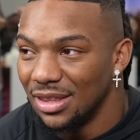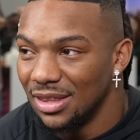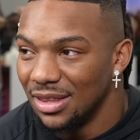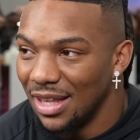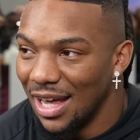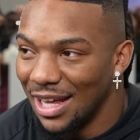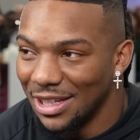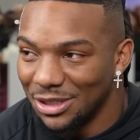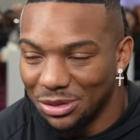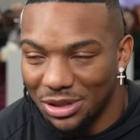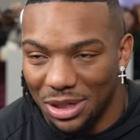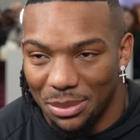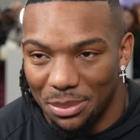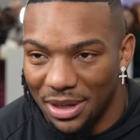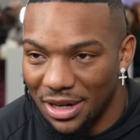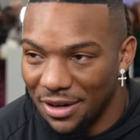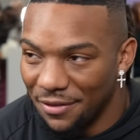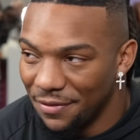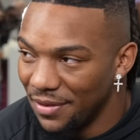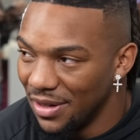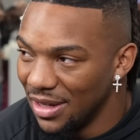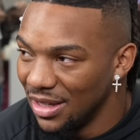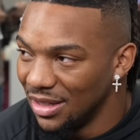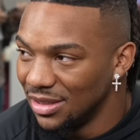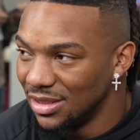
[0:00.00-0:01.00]
that's what it
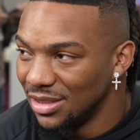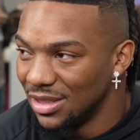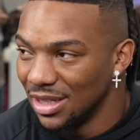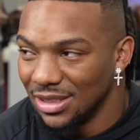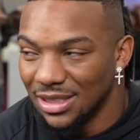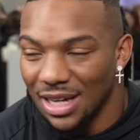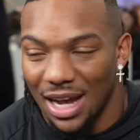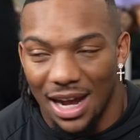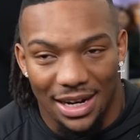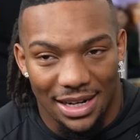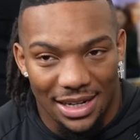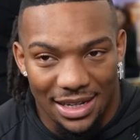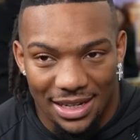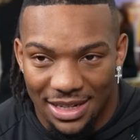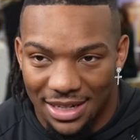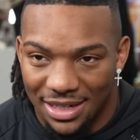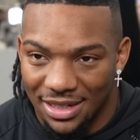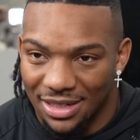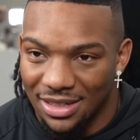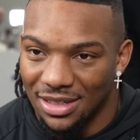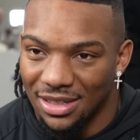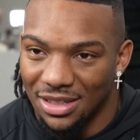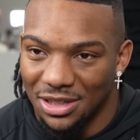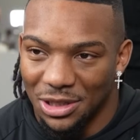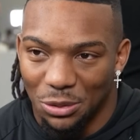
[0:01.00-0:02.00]
benefits: the tight end,
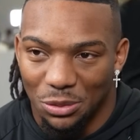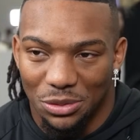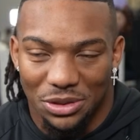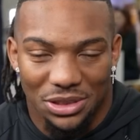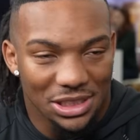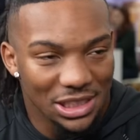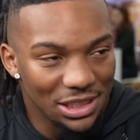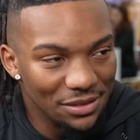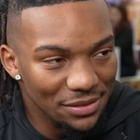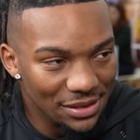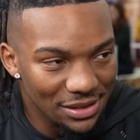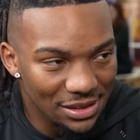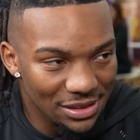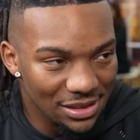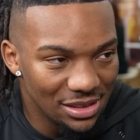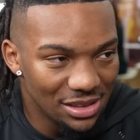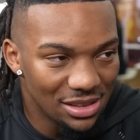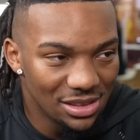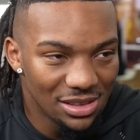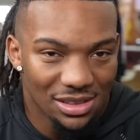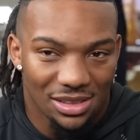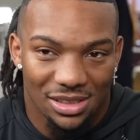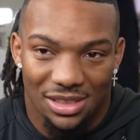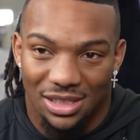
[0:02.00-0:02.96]
the receivers,